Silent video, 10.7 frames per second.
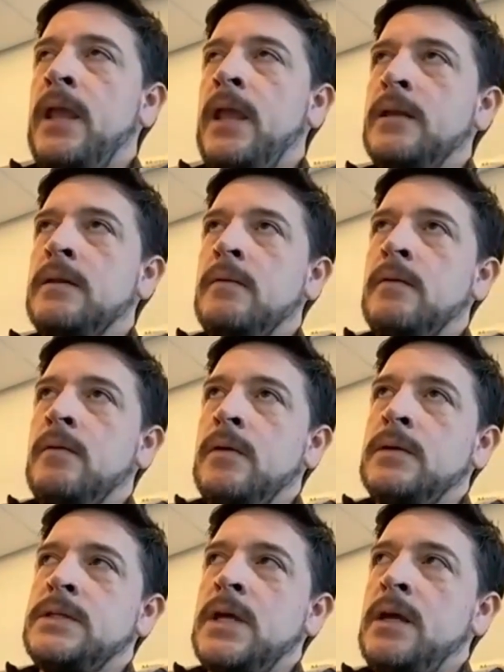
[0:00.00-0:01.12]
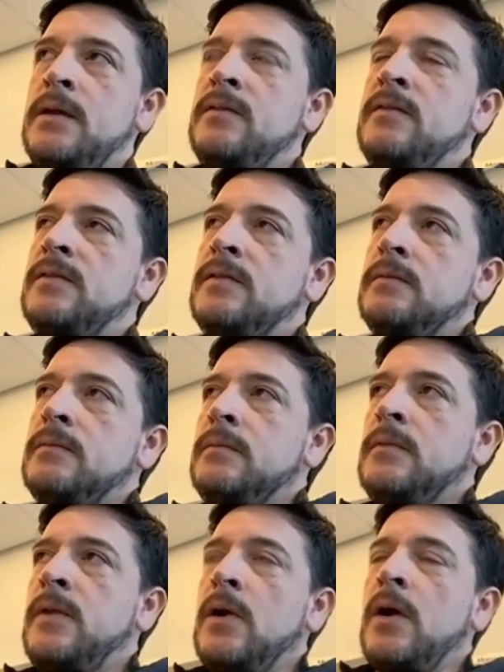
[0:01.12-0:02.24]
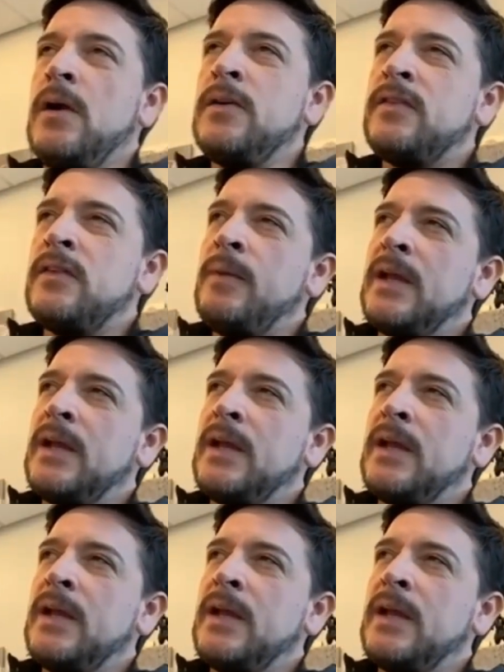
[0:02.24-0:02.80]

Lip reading: it does, there are some